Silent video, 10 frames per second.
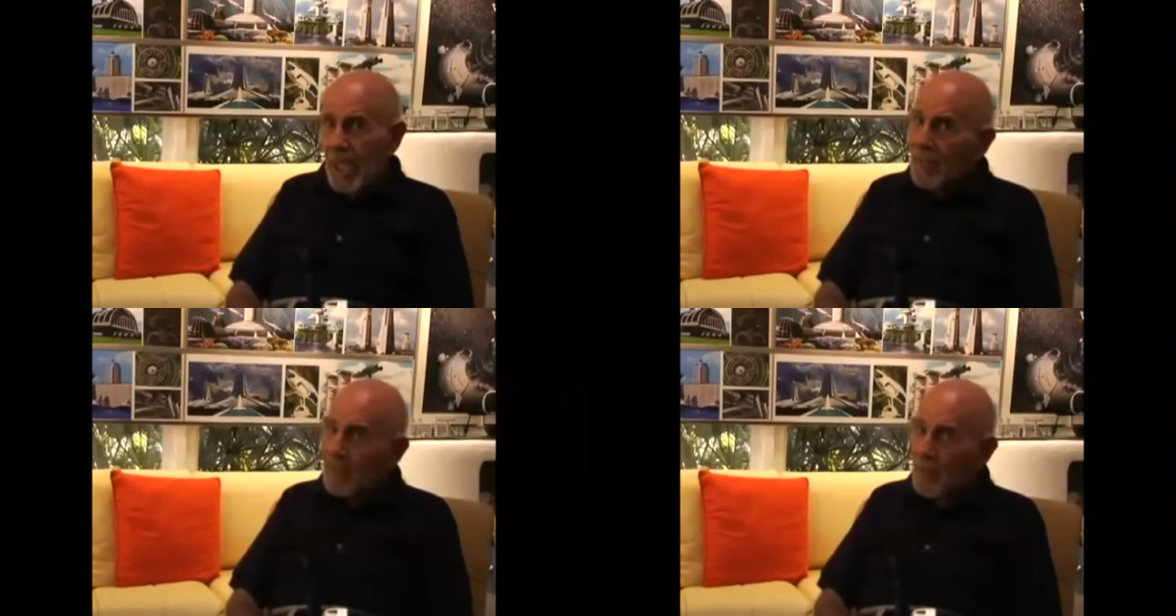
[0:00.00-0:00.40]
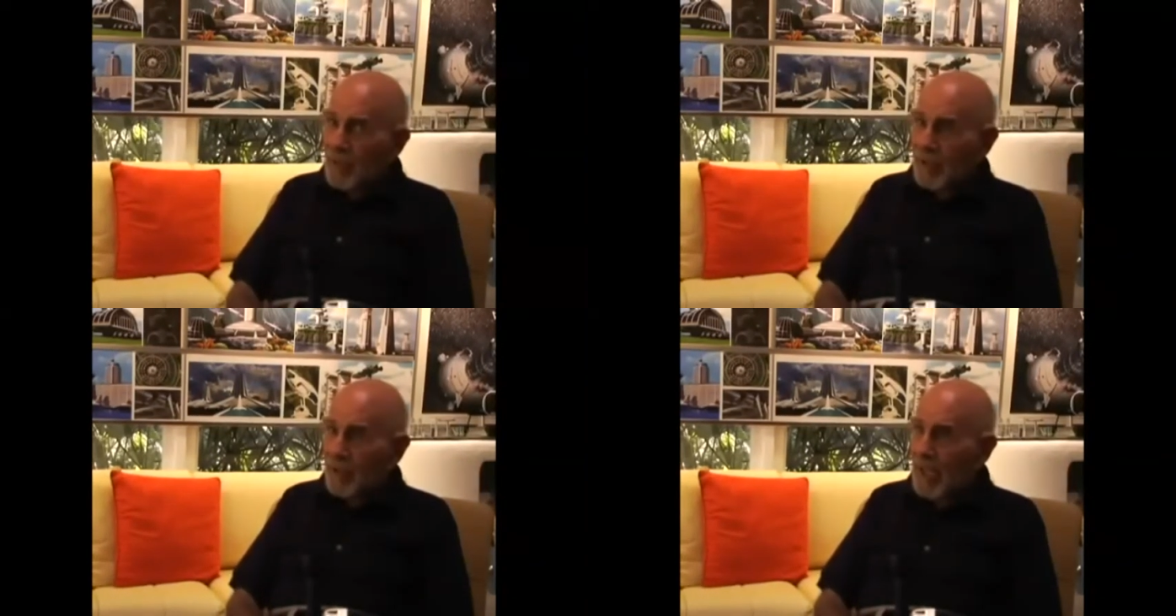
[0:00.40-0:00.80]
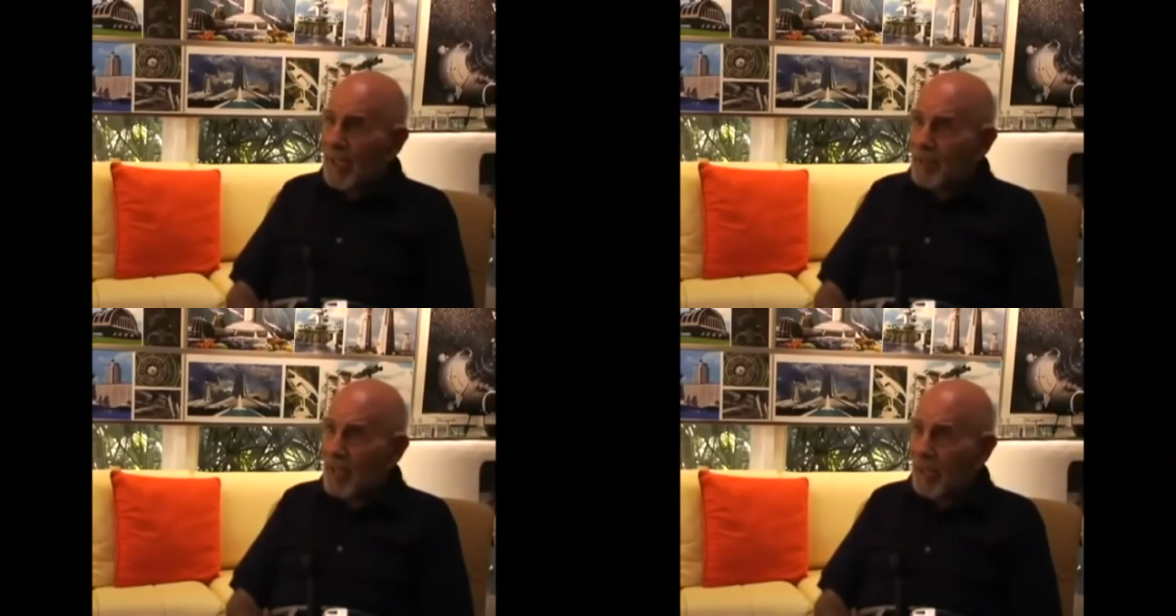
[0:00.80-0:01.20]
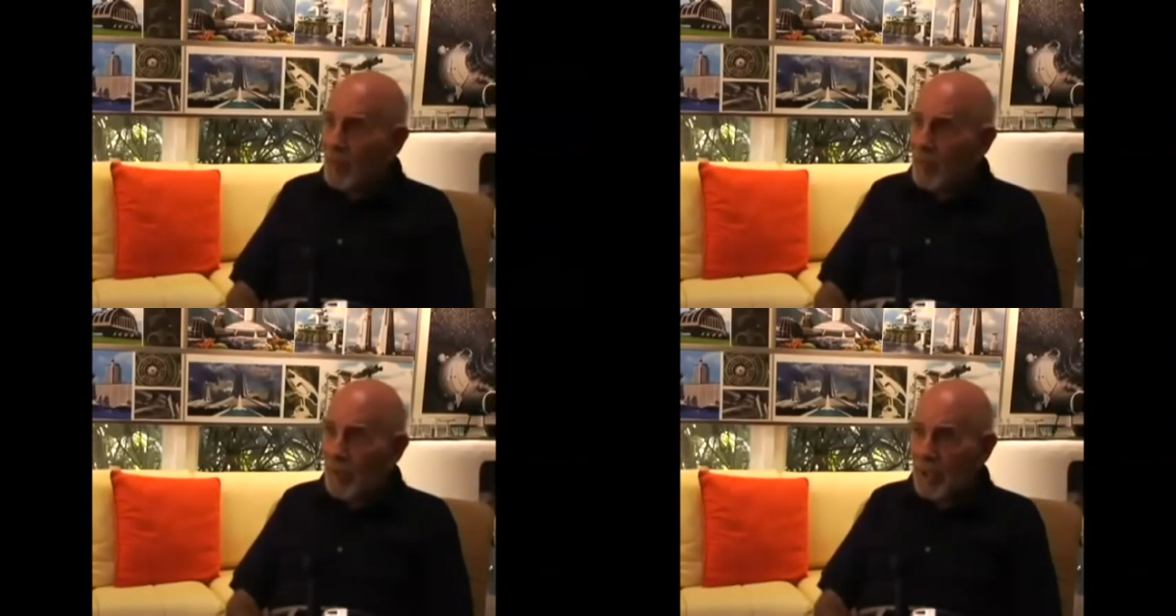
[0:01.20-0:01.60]
And of course, at that
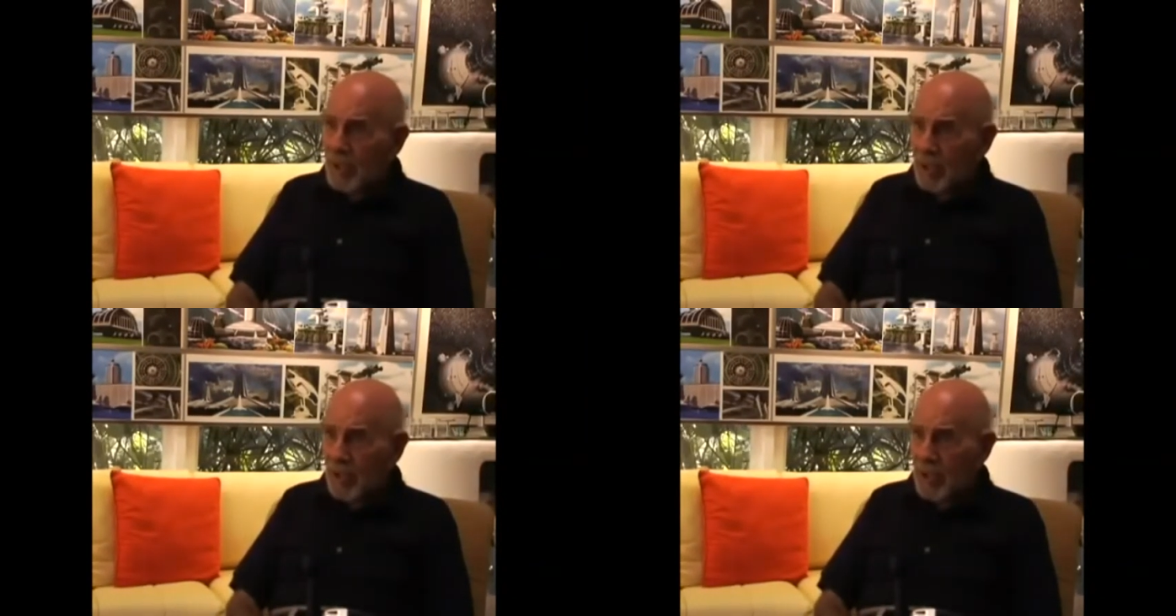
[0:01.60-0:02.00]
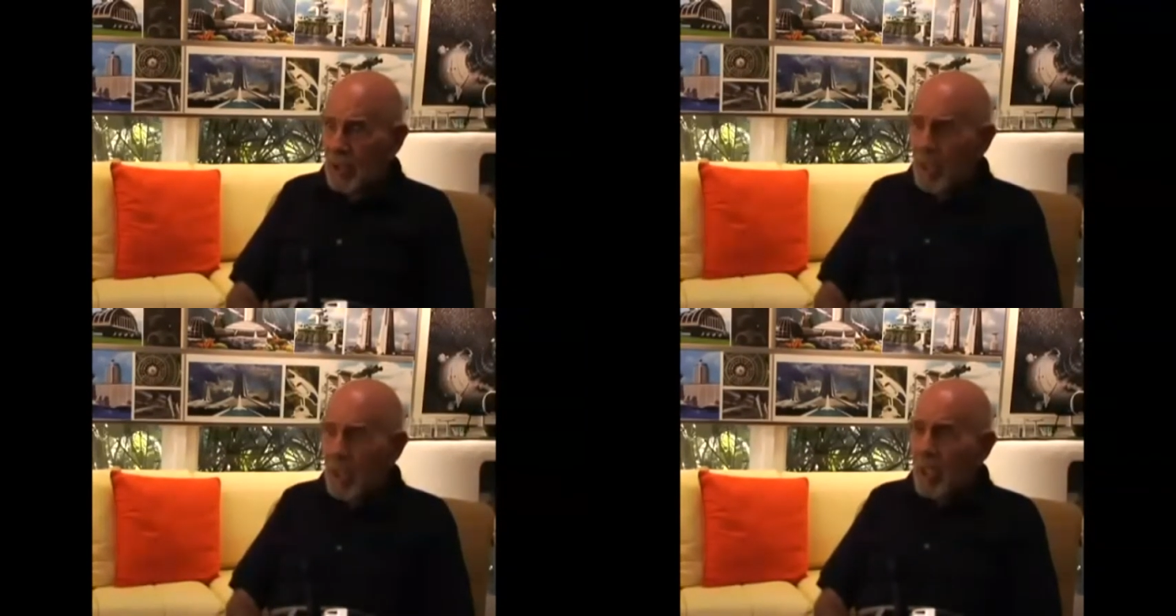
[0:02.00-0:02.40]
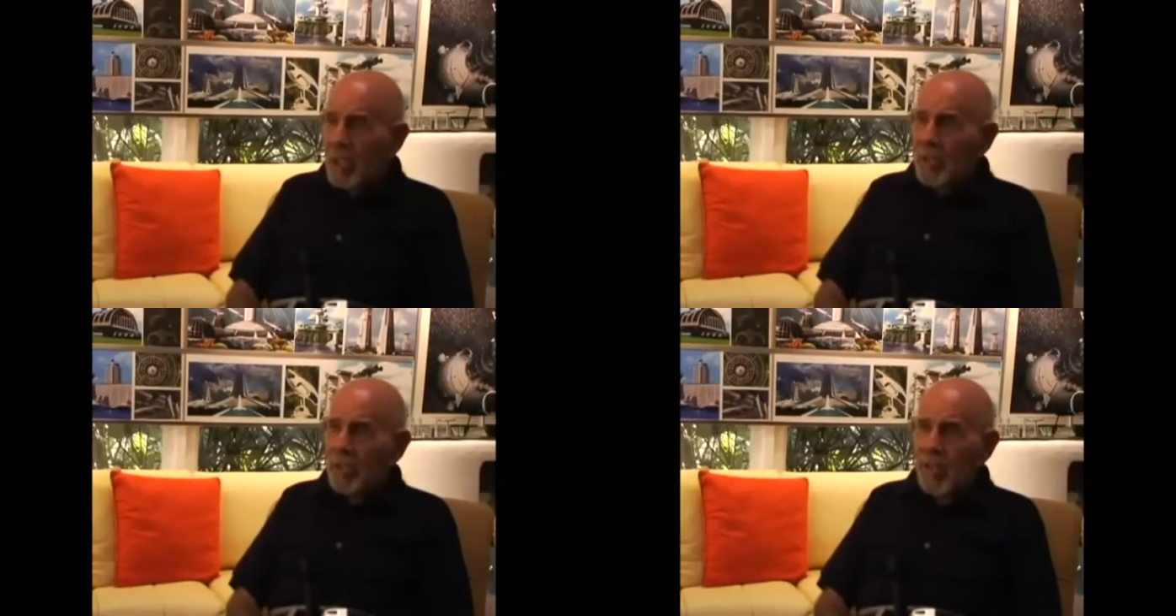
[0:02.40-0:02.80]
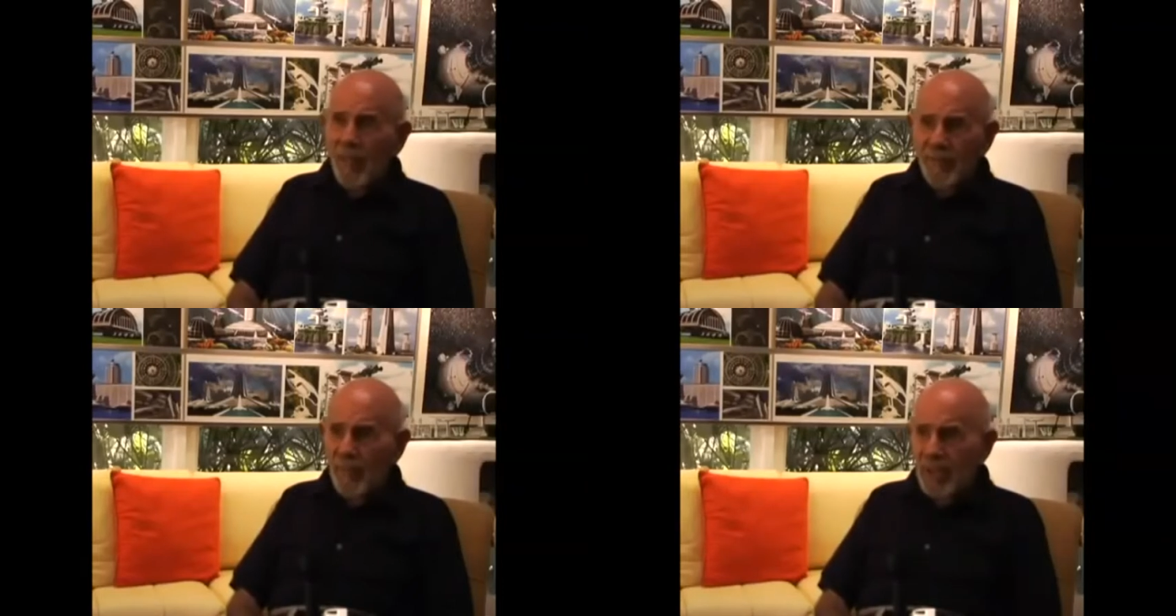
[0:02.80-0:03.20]
time, immediately, the
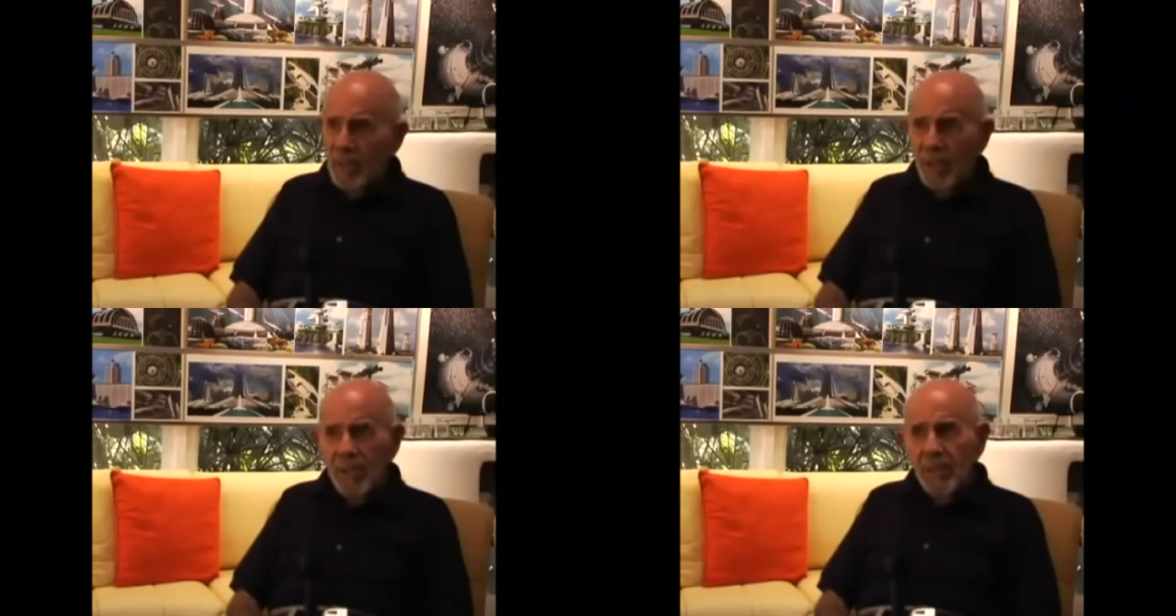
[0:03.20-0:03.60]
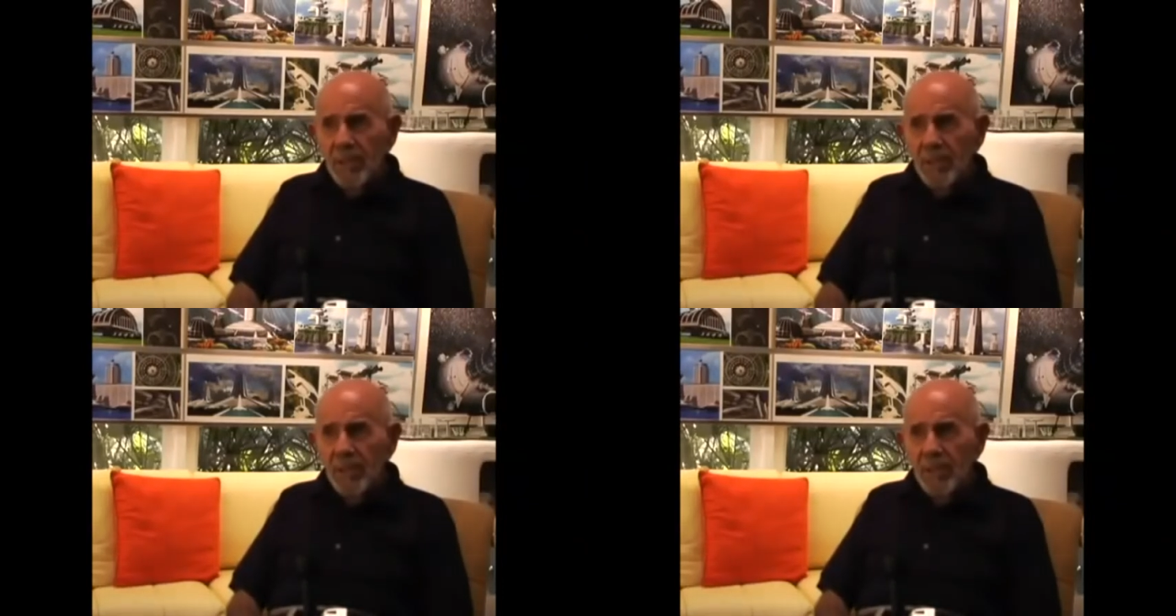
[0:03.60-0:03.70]
government